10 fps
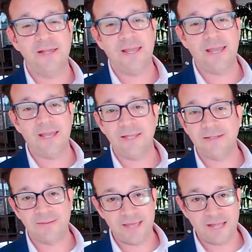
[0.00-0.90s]

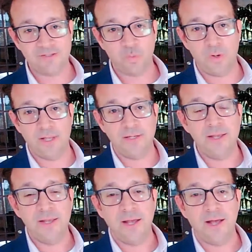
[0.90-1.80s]
And that's when
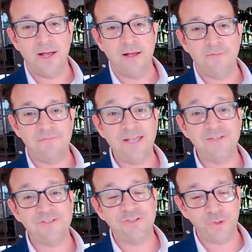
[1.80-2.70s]

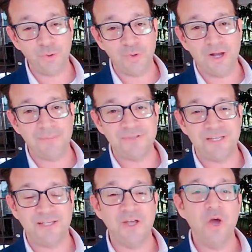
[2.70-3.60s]
phase 2 comes
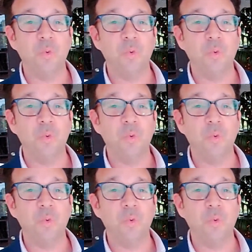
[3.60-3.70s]
in,